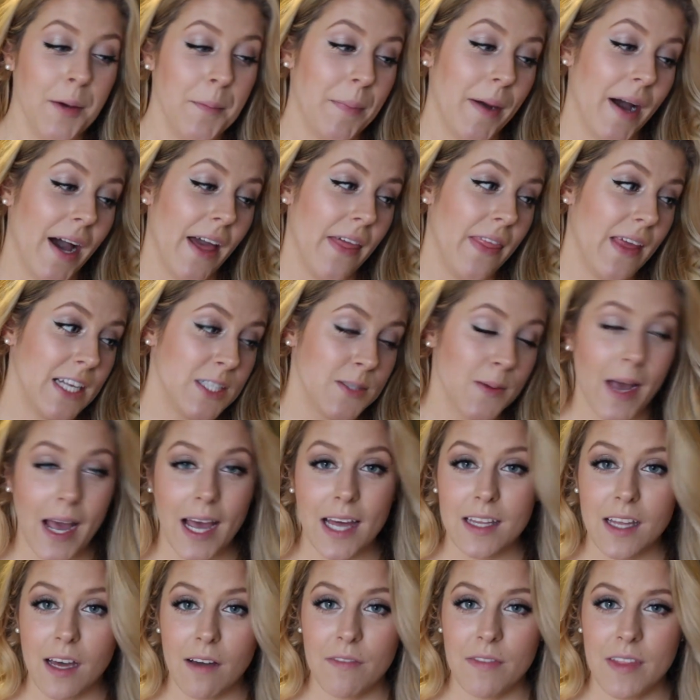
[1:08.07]
But that's why
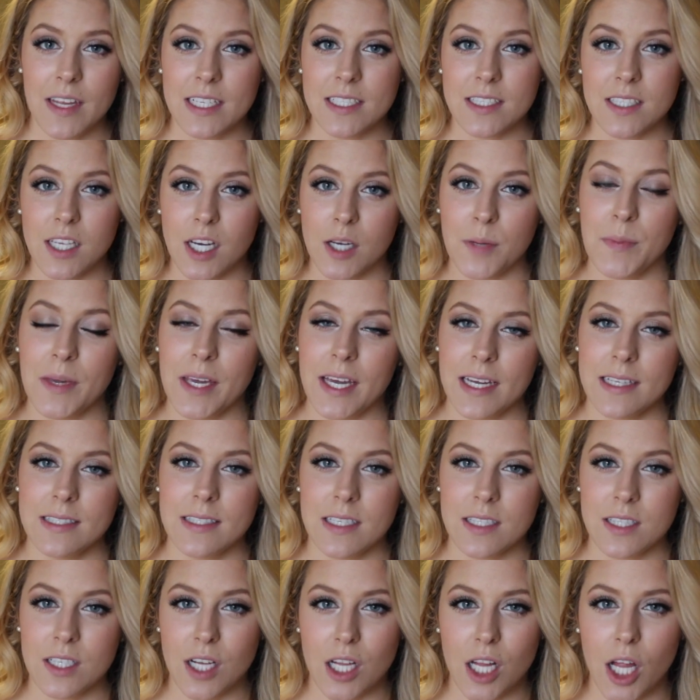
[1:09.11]
I love this look, because
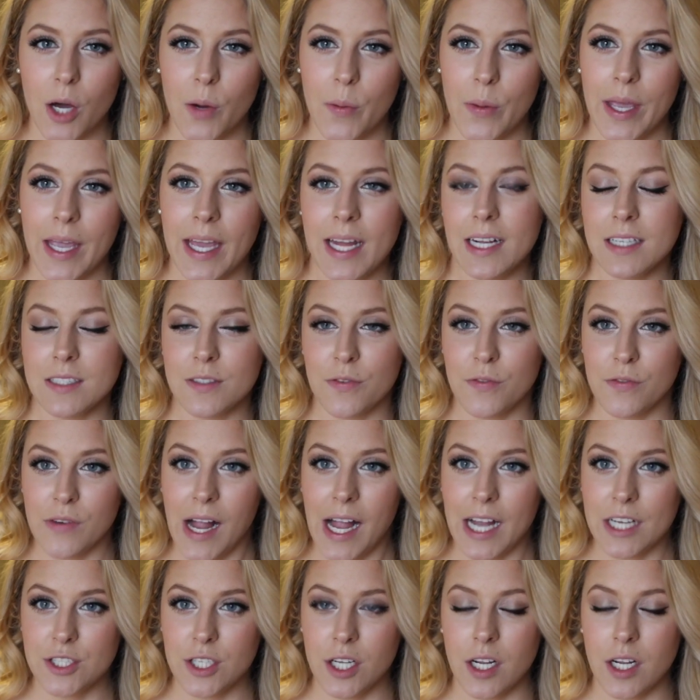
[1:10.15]
it's glowy and it's fresh